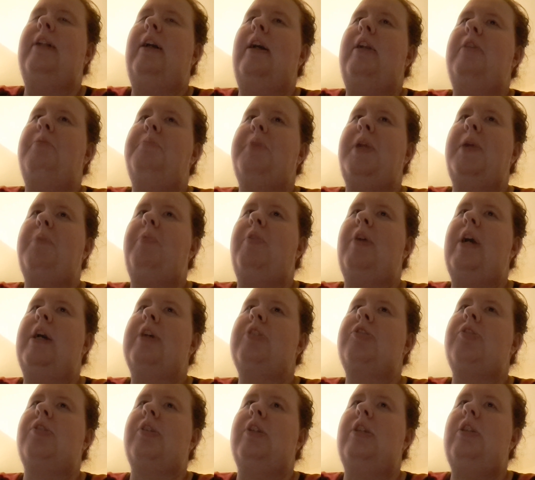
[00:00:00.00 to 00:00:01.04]
a lot of people
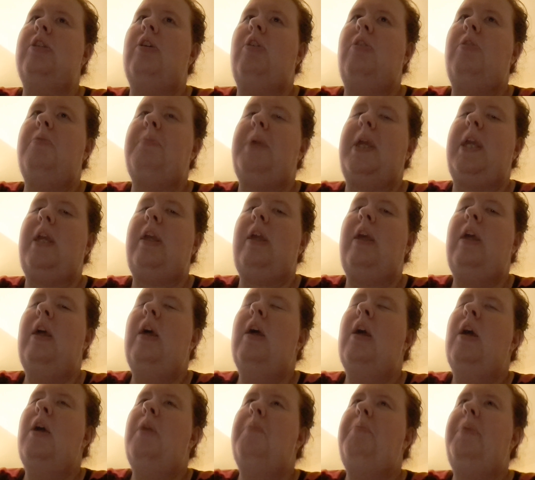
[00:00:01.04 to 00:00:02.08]
actually know me,
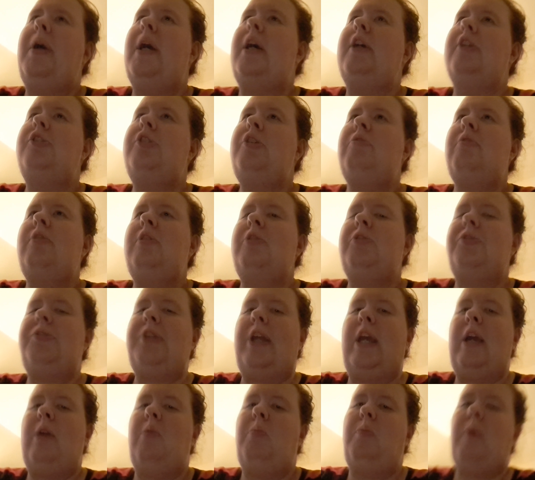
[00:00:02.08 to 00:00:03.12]
but I do
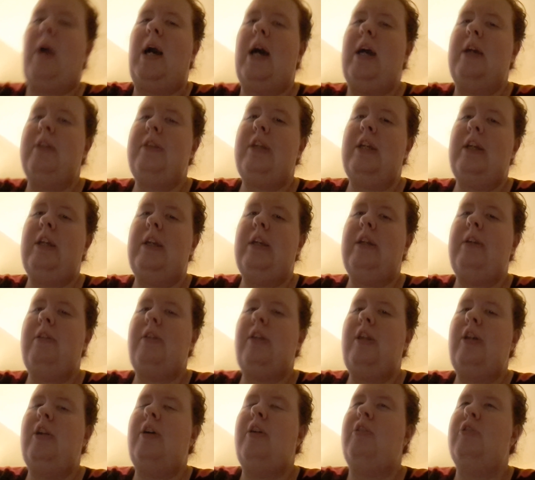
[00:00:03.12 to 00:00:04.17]
understand why they,
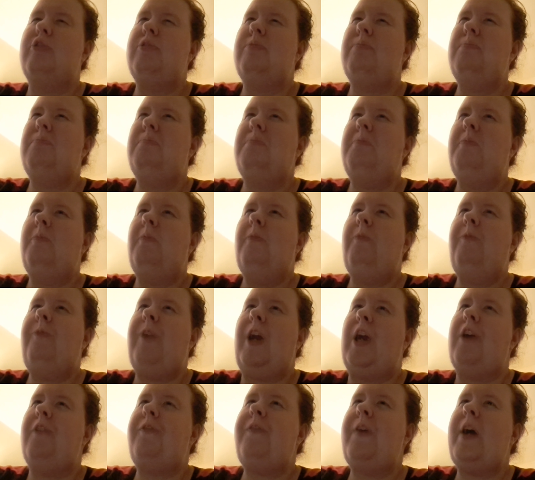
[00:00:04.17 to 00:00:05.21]
you know,
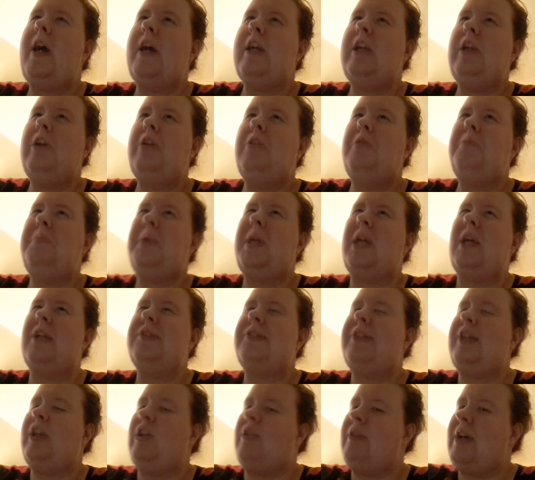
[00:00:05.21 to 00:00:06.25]
verify you
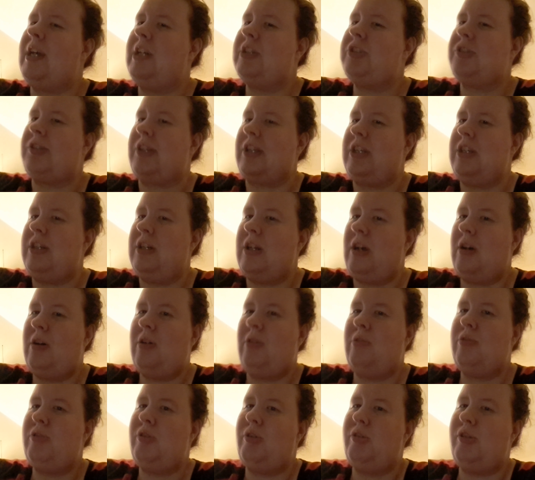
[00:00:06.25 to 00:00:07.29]
because they don't actually
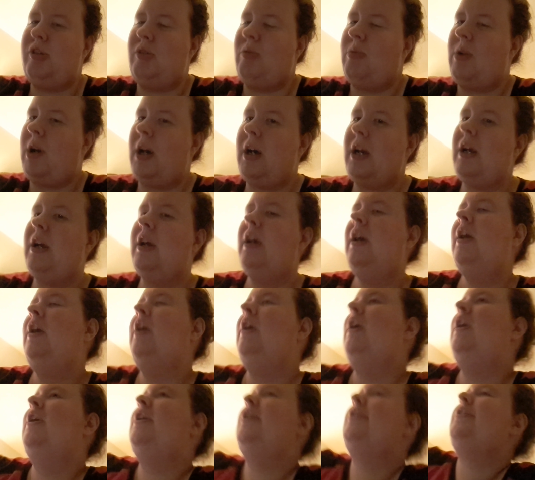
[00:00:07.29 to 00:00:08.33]
know who you are.
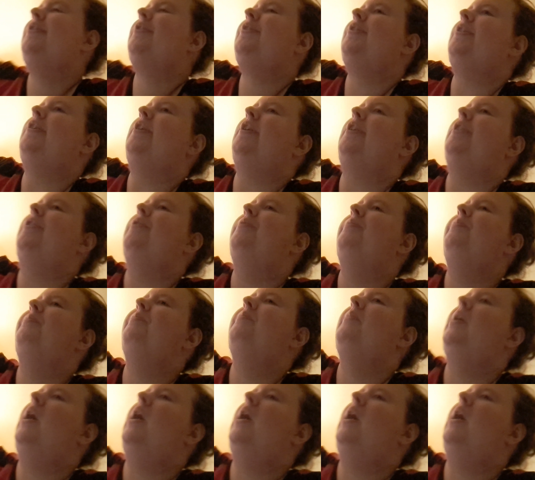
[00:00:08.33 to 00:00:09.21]
So